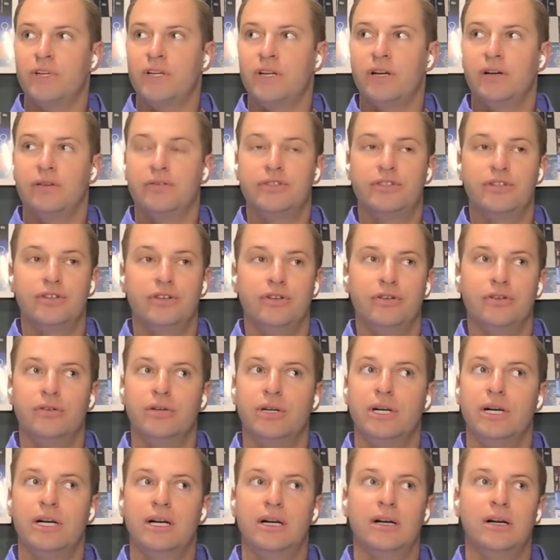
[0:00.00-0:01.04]
You know,
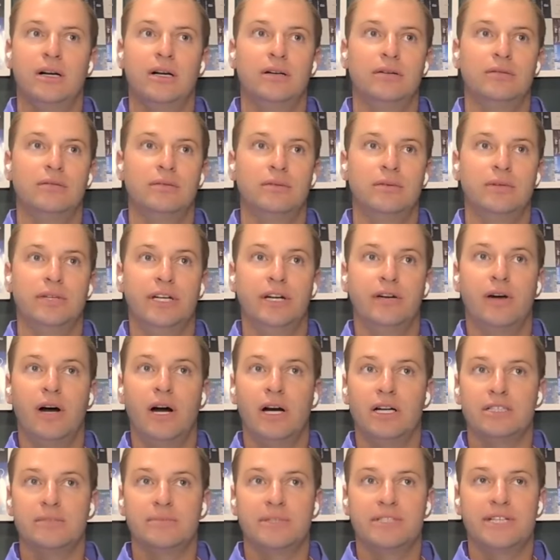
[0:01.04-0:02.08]
to some, you know,
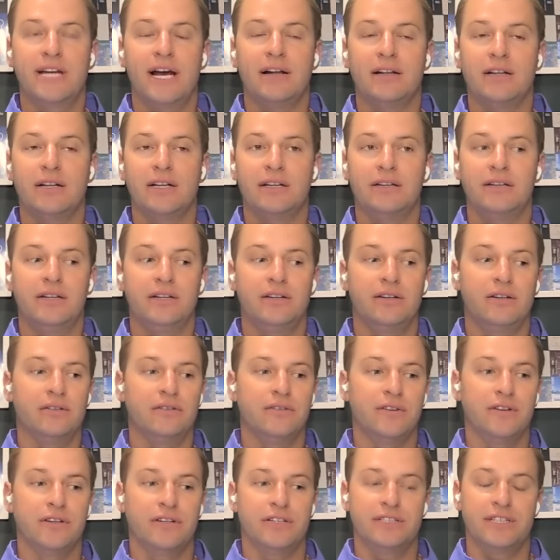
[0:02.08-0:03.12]
hospitality deal,
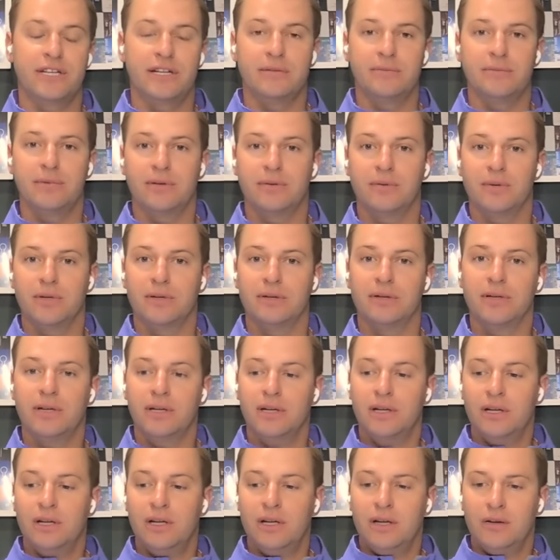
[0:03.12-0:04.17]
for example, we're
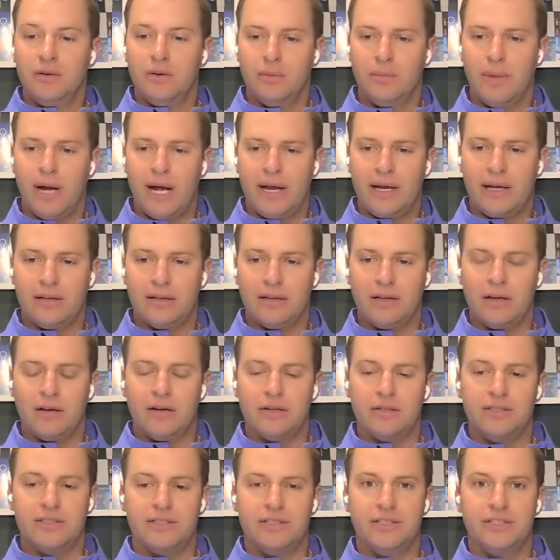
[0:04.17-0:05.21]
buying a
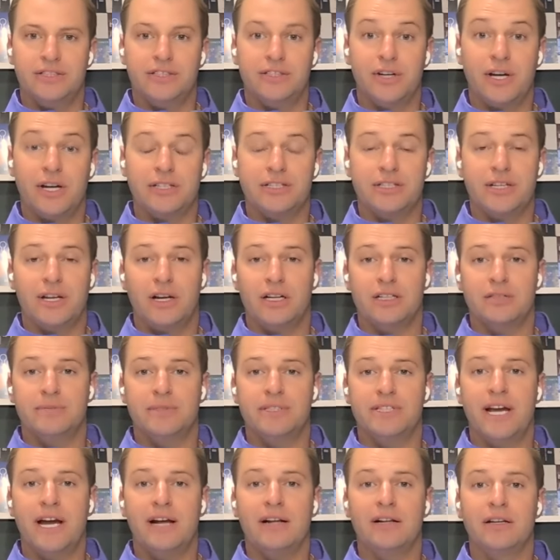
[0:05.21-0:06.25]
large distressed
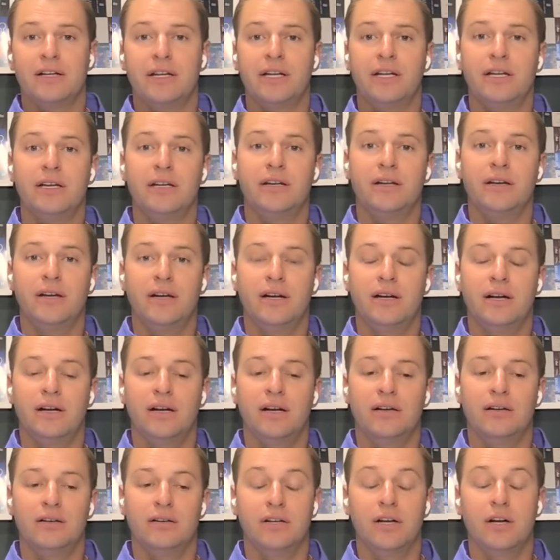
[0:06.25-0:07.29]
hospitality
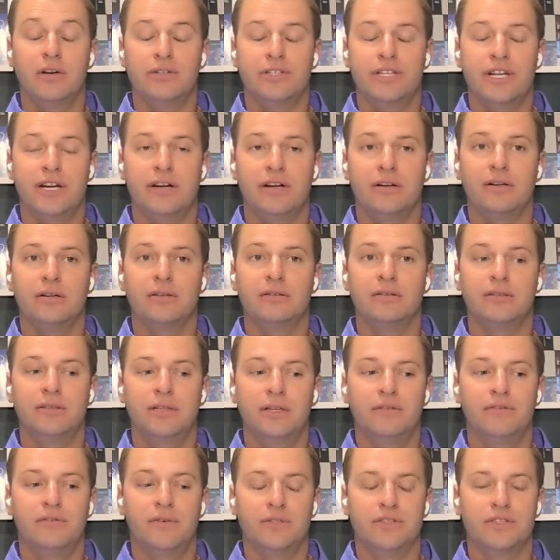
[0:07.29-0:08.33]
or hotel,
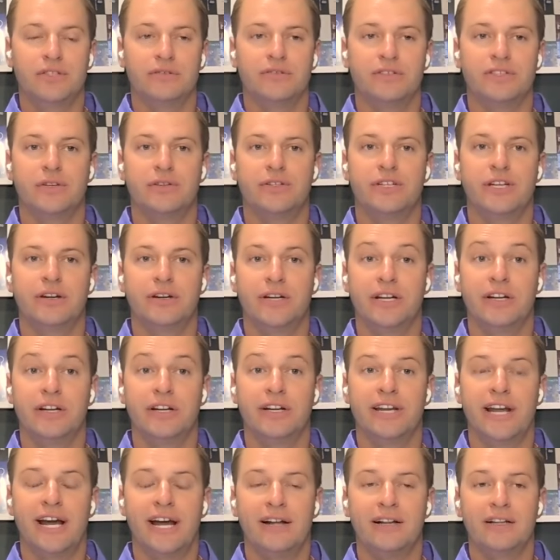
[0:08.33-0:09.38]
a full service hotel here
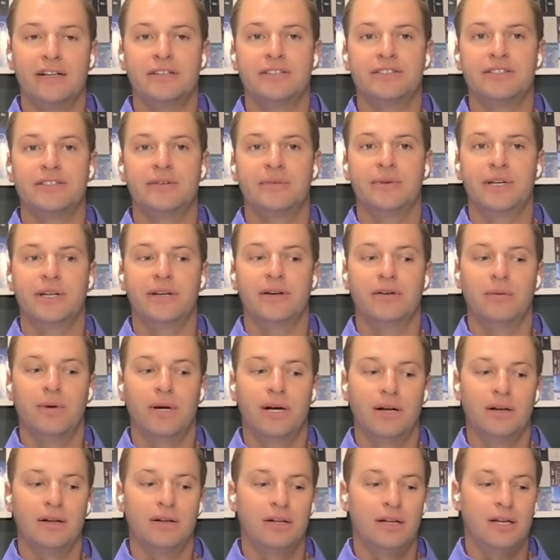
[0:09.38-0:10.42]
in Dallas that we know
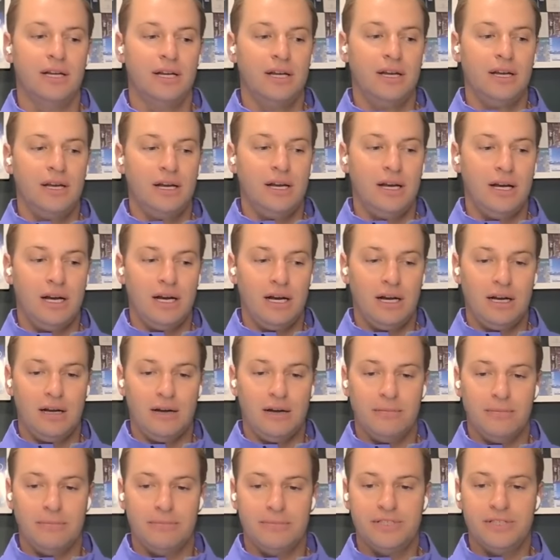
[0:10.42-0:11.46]
well.
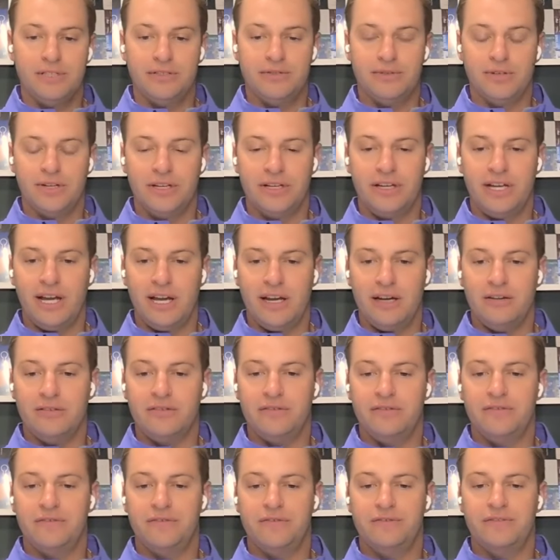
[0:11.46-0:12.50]
So it's really kind
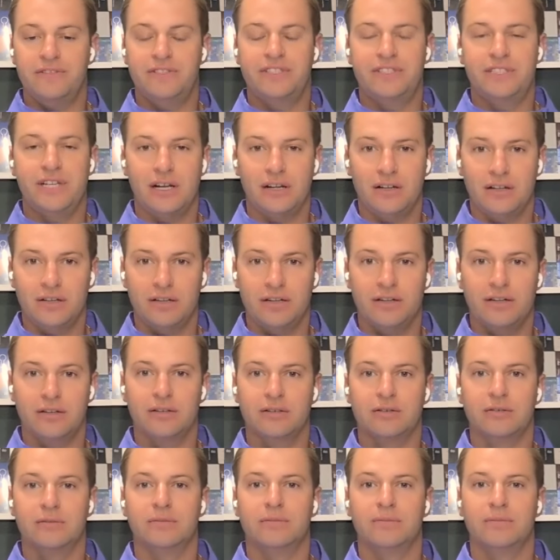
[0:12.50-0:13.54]
of
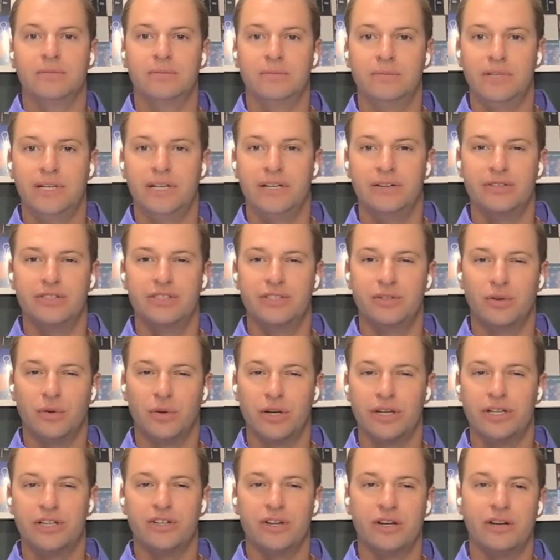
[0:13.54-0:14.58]
seller, you know,
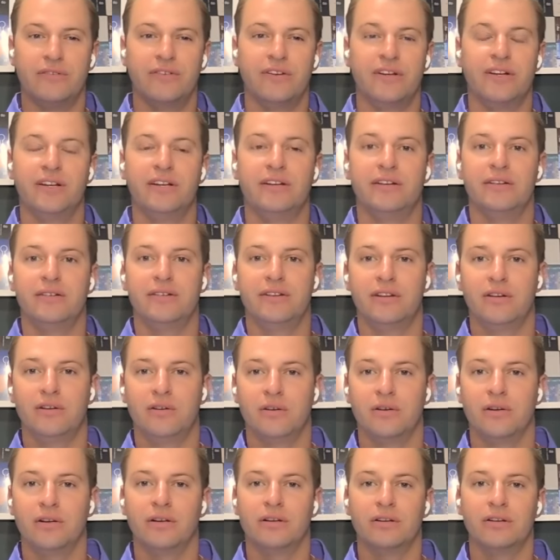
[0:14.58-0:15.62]
story driven
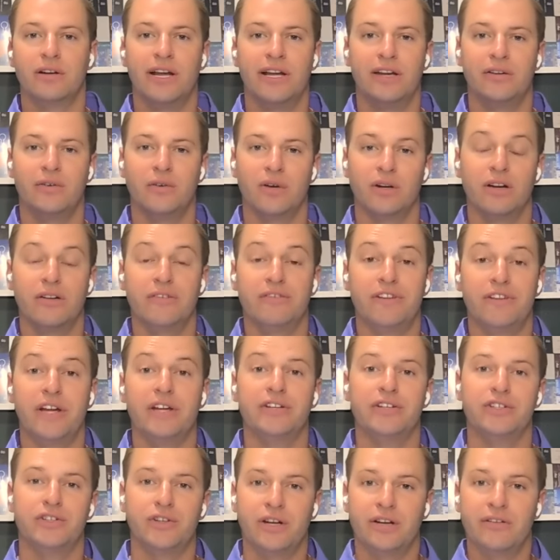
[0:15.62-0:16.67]
or
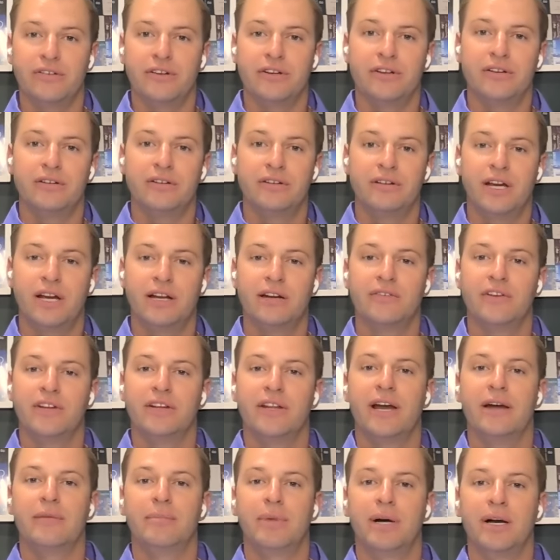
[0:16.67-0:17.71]
event driven, kind of
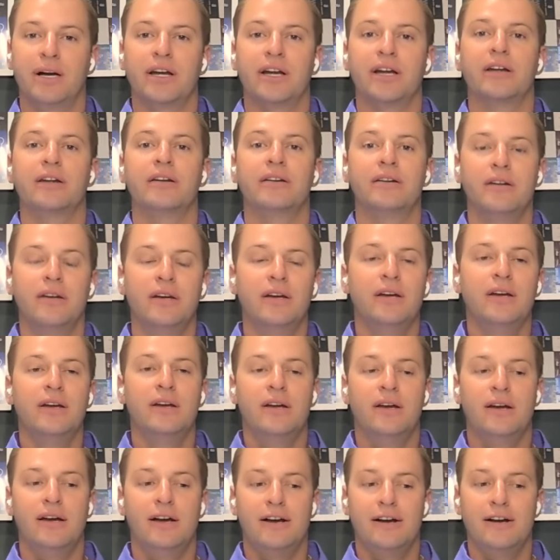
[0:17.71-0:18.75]
in that bucket,
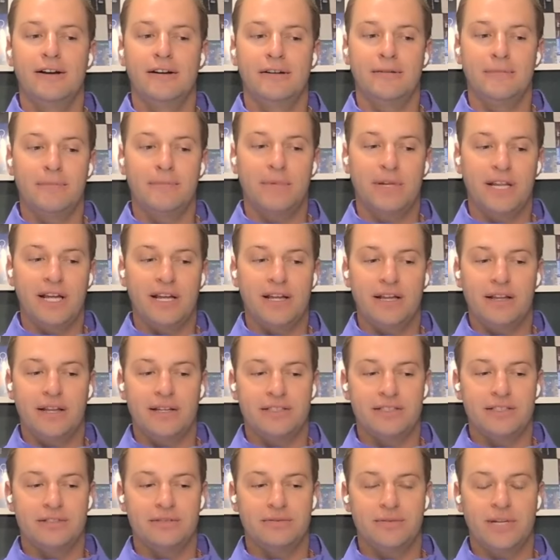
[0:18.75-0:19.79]
and
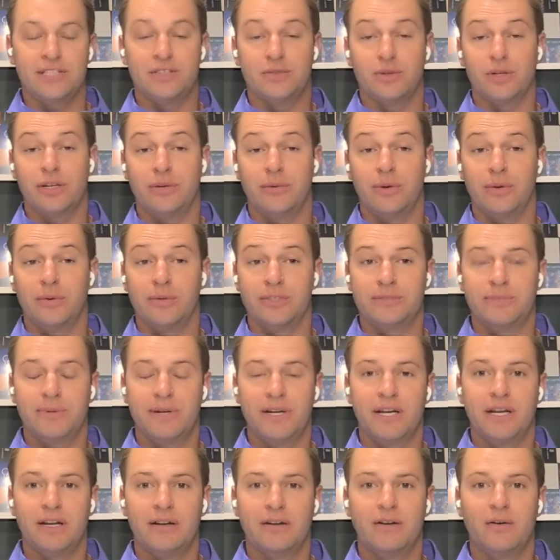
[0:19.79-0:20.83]
that's really where we're
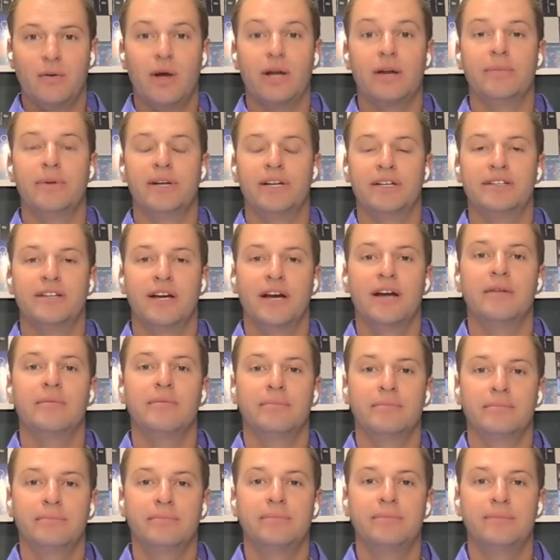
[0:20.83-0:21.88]
spending quite a bit of time.
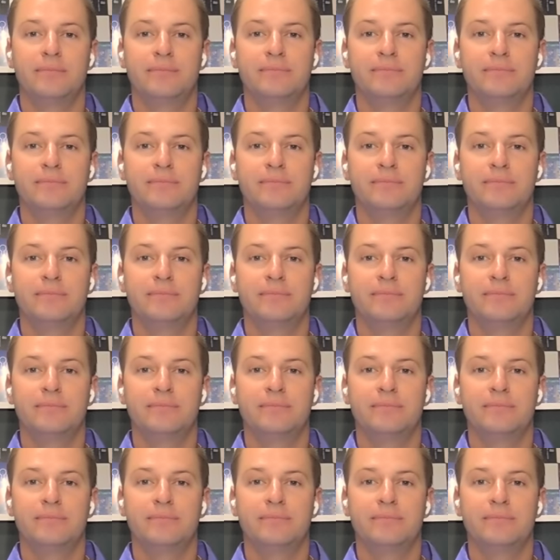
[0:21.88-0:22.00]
